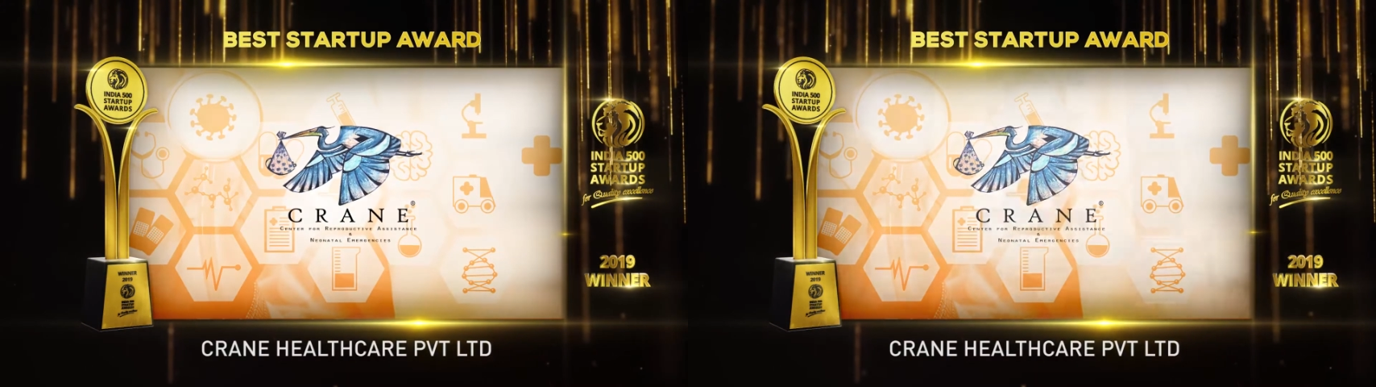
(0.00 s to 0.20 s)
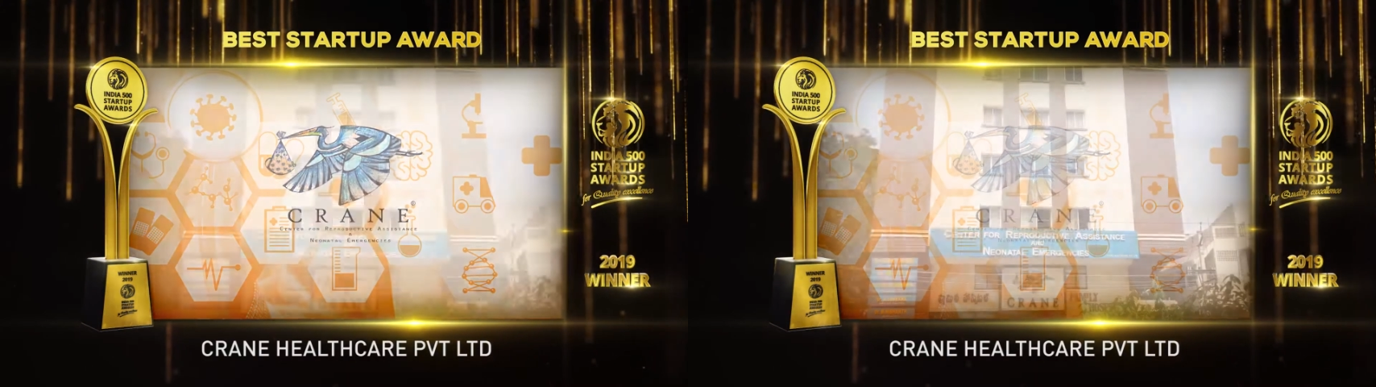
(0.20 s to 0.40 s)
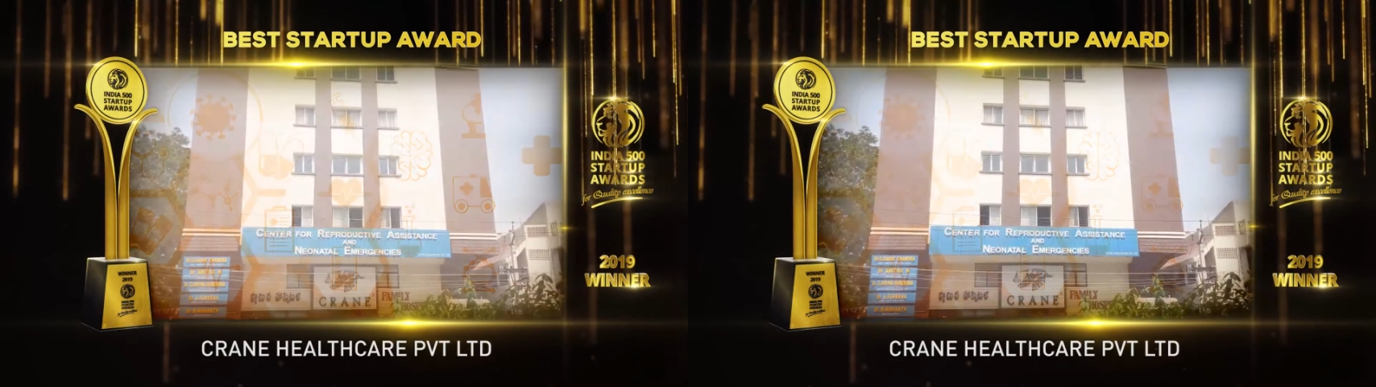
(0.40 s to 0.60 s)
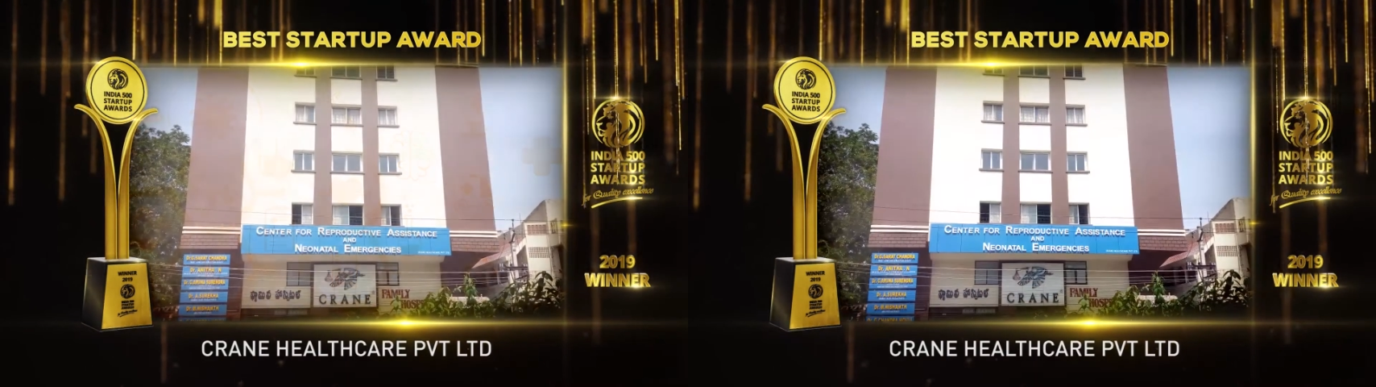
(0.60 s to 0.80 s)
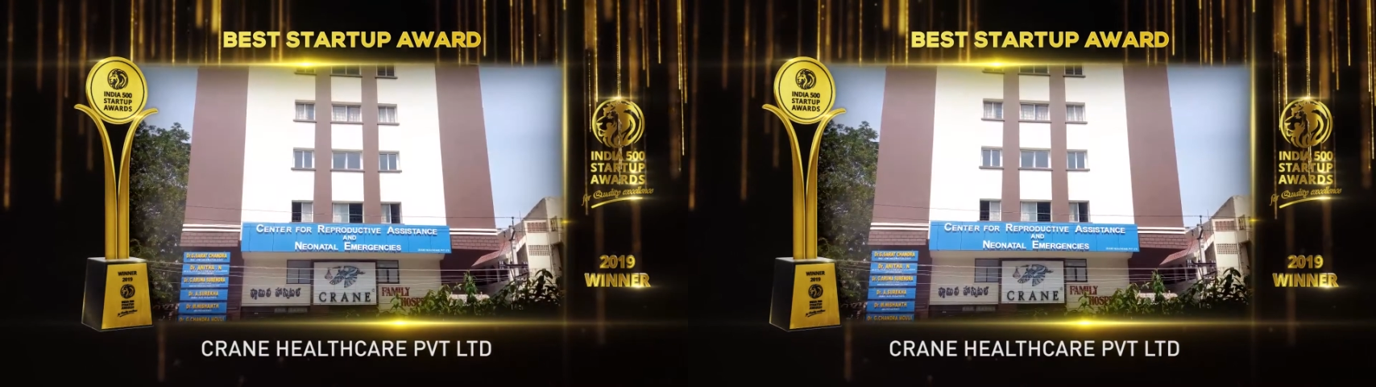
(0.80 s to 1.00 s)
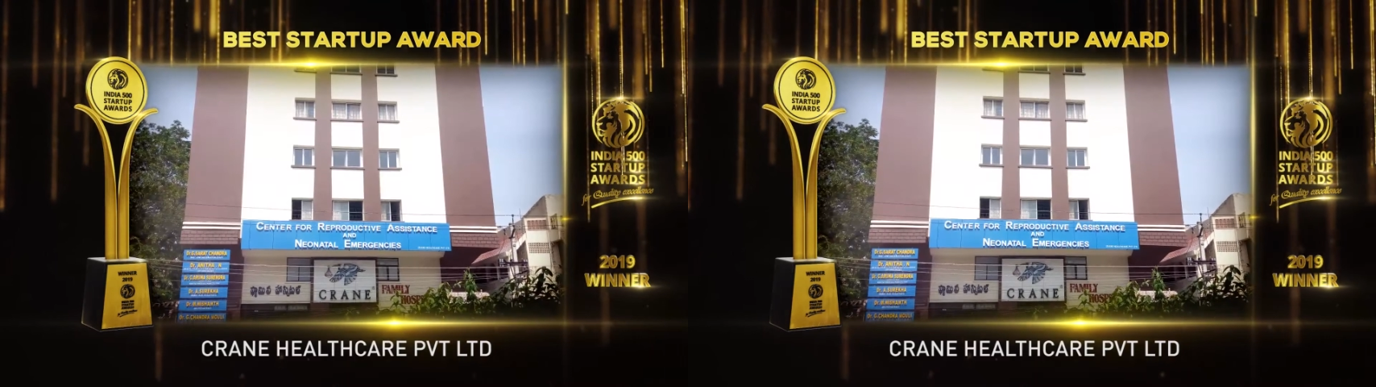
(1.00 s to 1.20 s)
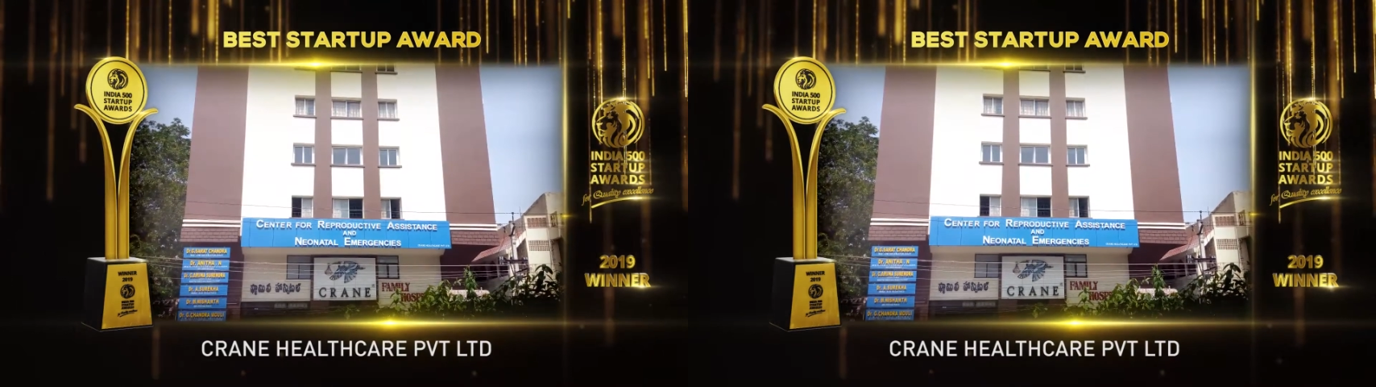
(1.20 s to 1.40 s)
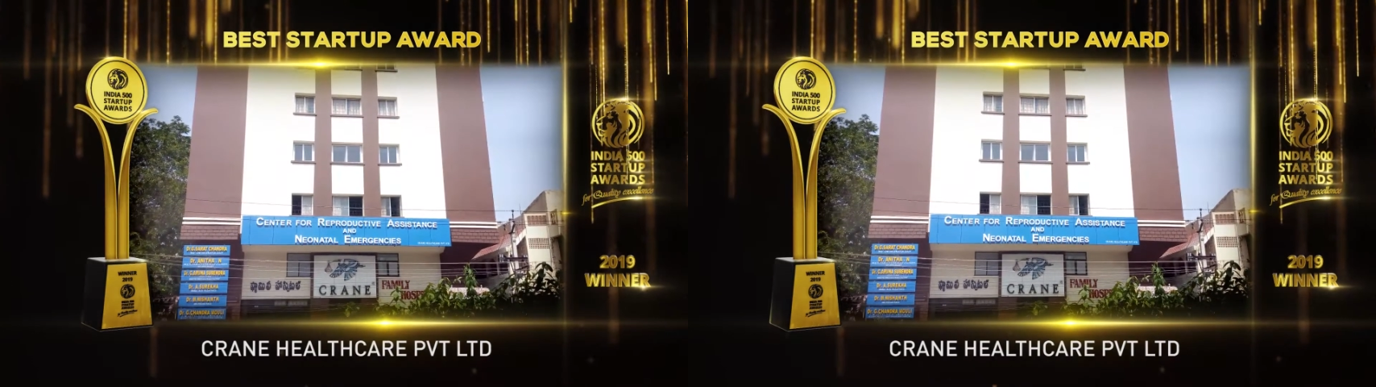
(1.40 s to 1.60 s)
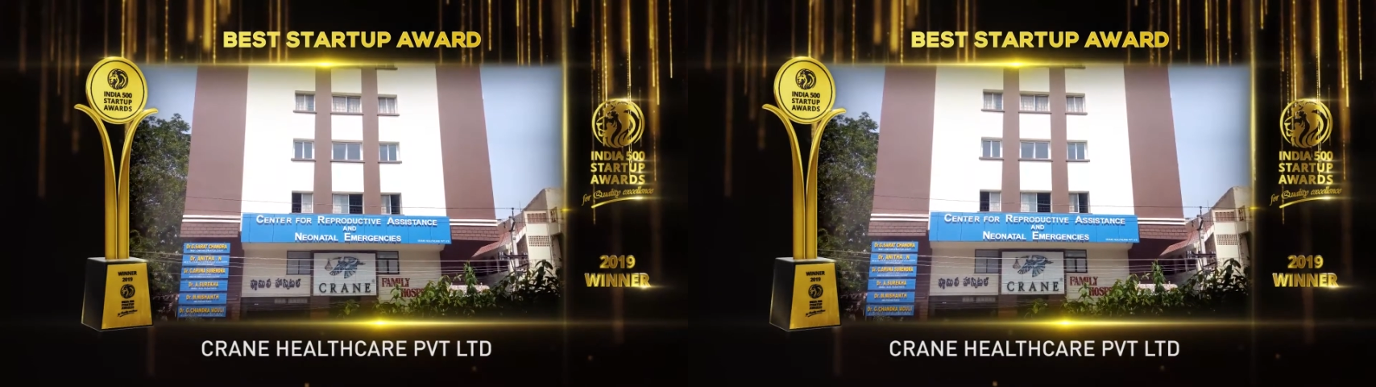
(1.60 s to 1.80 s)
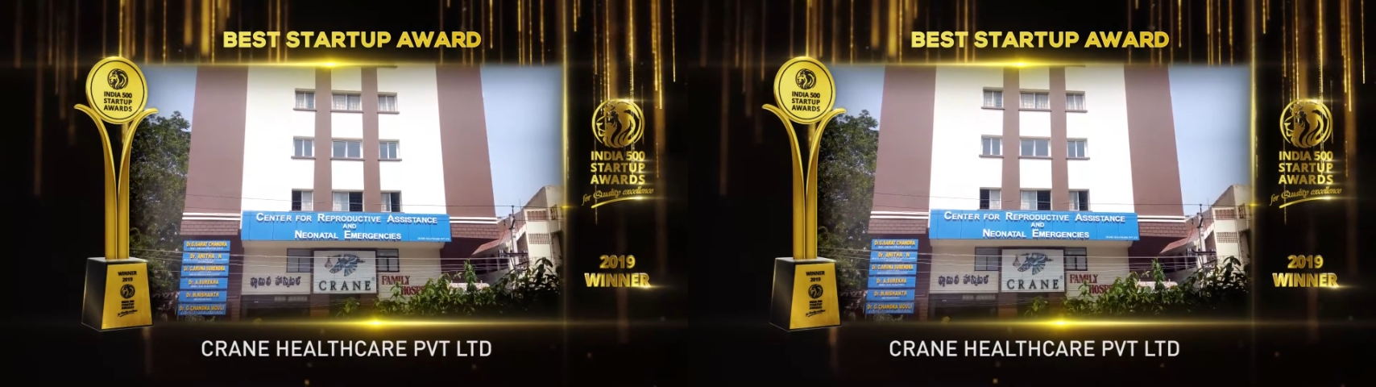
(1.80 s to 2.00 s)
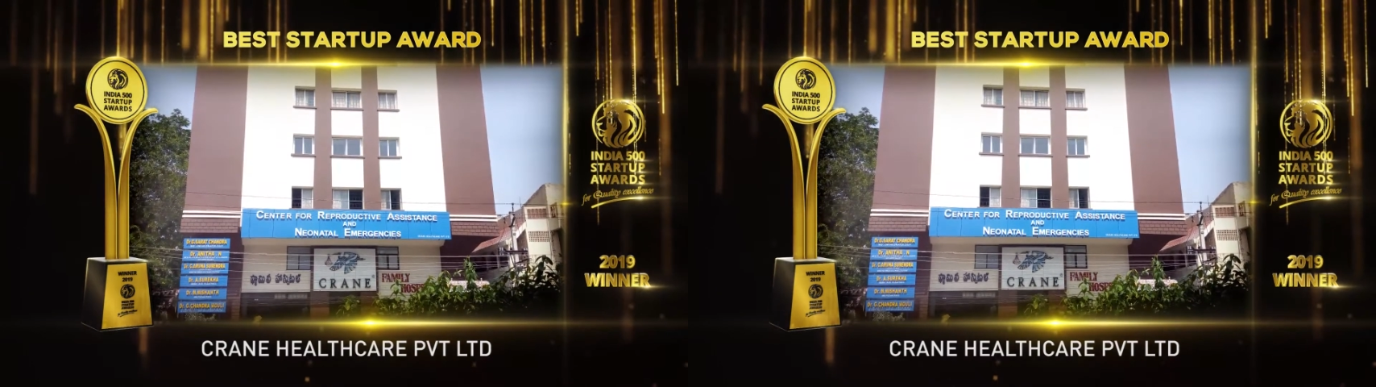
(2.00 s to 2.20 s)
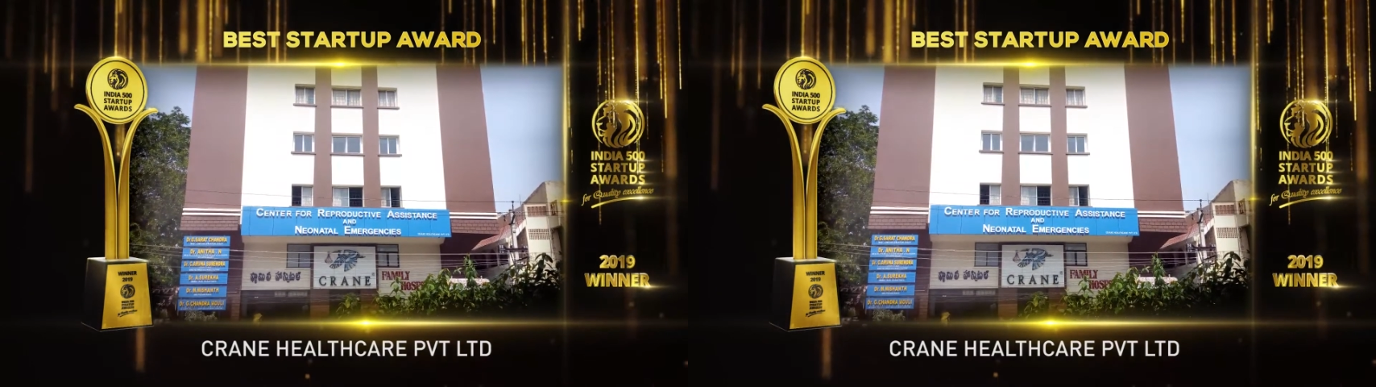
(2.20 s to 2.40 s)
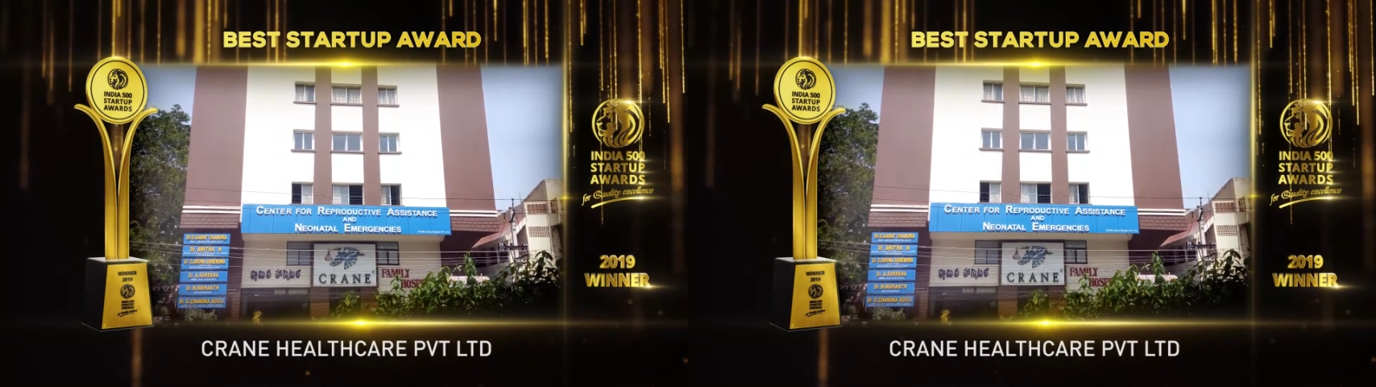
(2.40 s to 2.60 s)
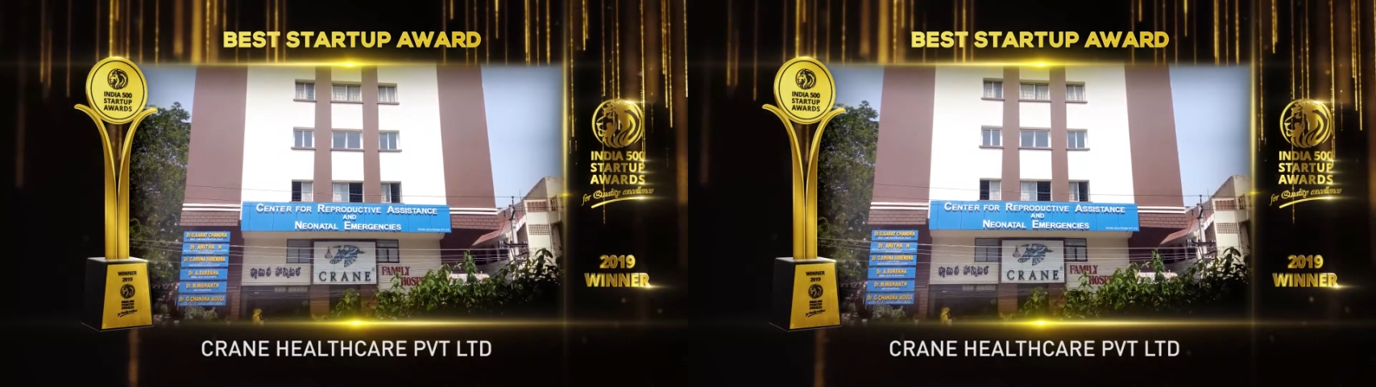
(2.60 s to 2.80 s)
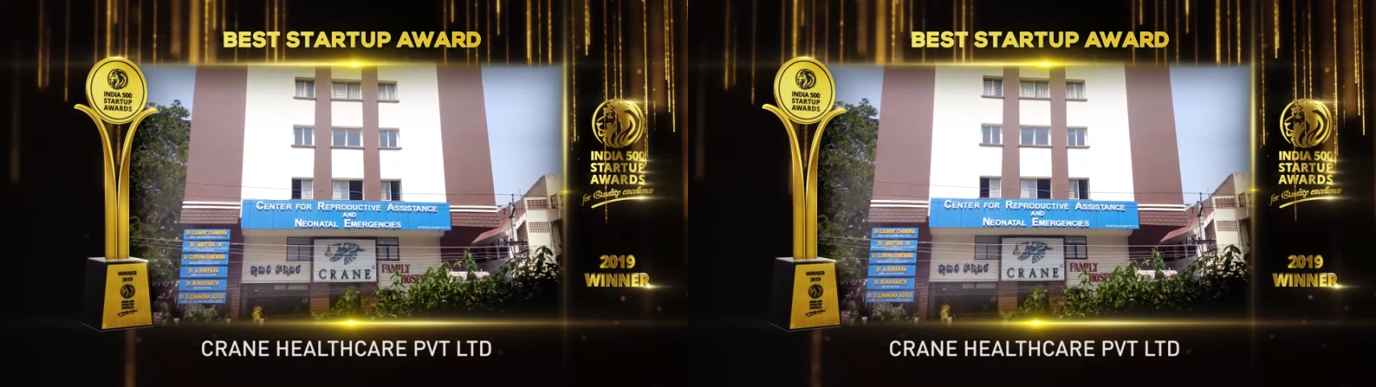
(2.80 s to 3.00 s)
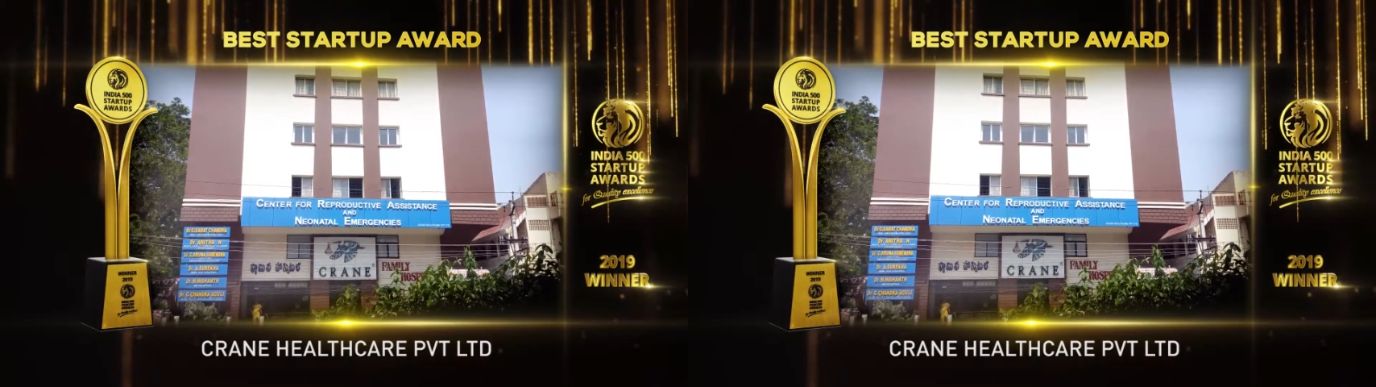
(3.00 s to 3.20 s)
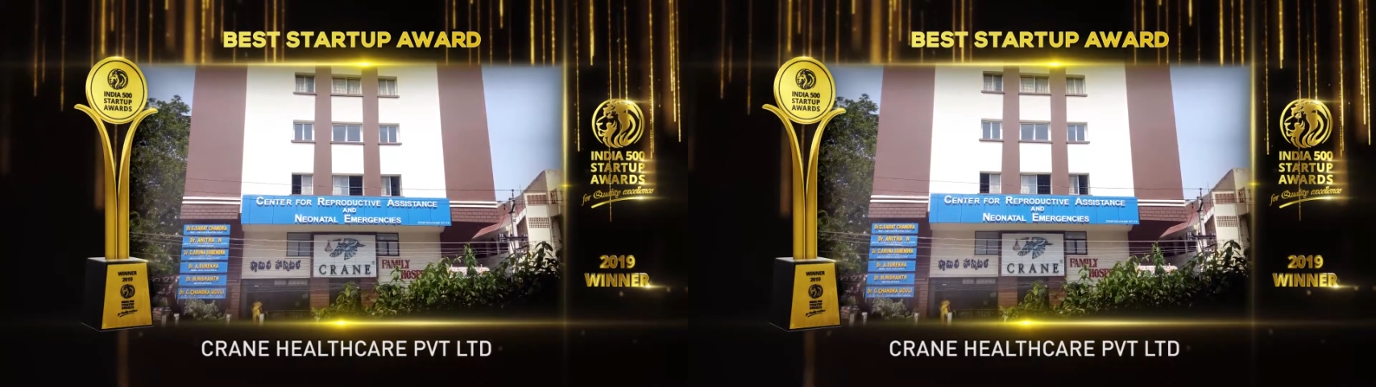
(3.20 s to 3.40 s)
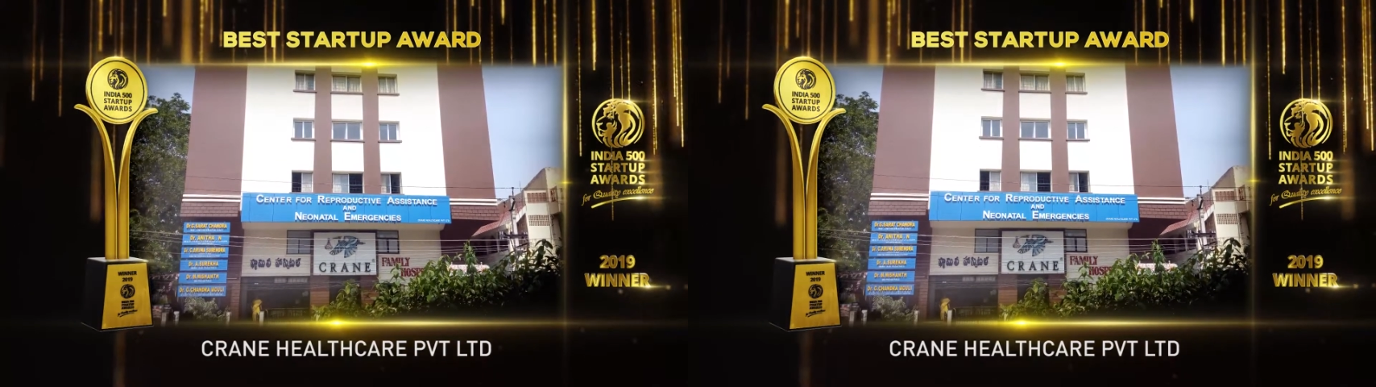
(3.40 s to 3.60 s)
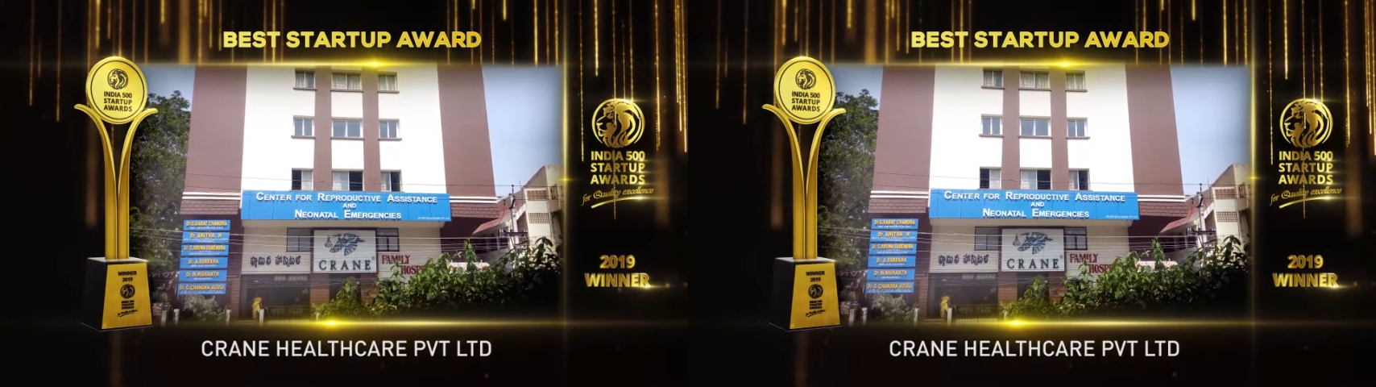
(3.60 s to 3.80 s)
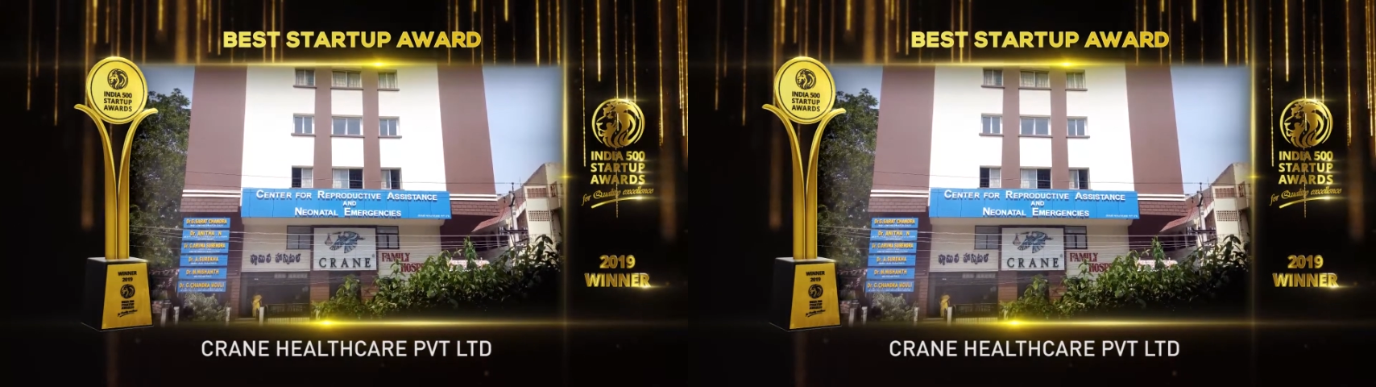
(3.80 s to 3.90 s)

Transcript: [unreadable: no face in view]